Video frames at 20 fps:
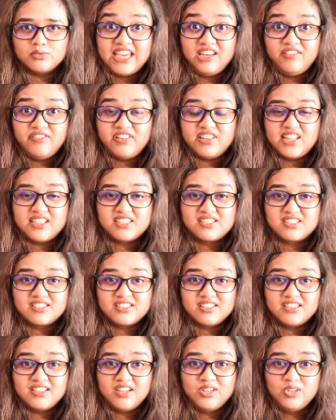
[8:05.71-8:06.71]
Anyway, that's
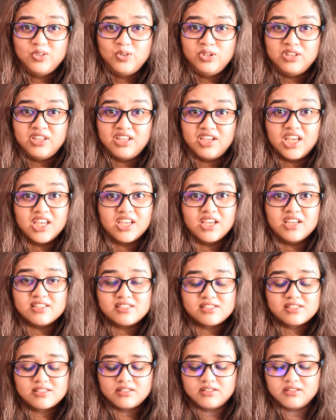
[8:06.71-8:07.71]
a good thing, I
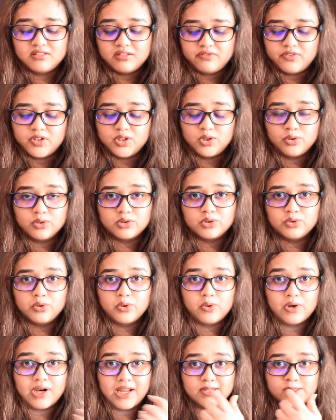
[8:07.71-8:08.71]
guess, for those who
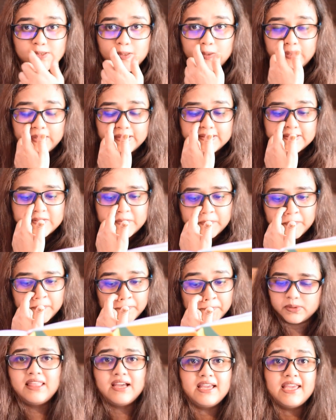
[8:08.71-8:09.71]
don't like genres.
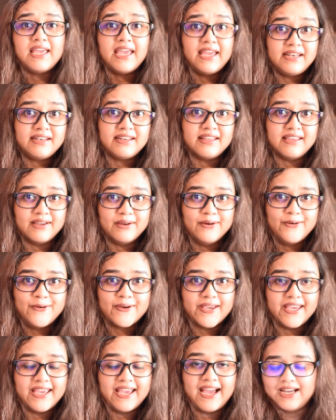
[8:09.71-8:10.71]
The ending,
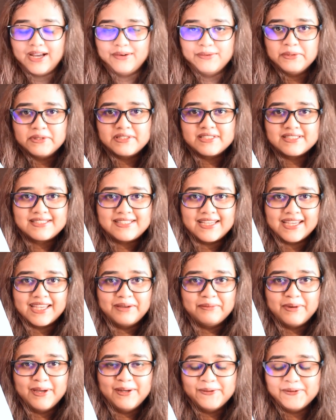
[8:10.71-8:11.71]
okay, I was just
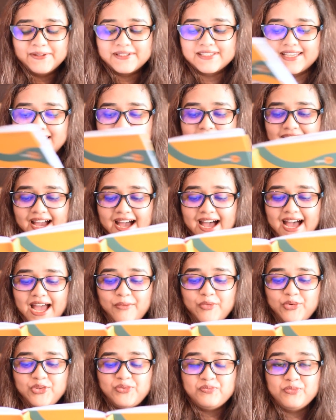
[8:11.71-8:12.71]
checking my notes here. Yeah,
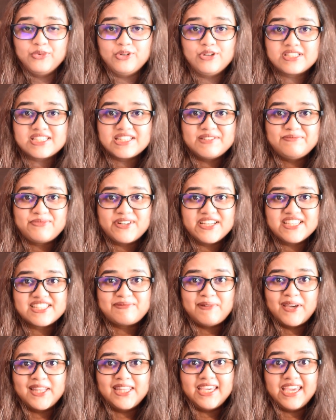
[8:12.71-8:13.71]
I was most
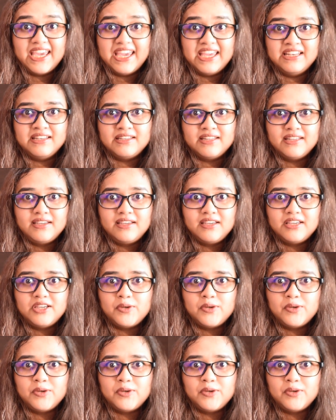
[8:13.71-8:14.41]
impressed by the ending.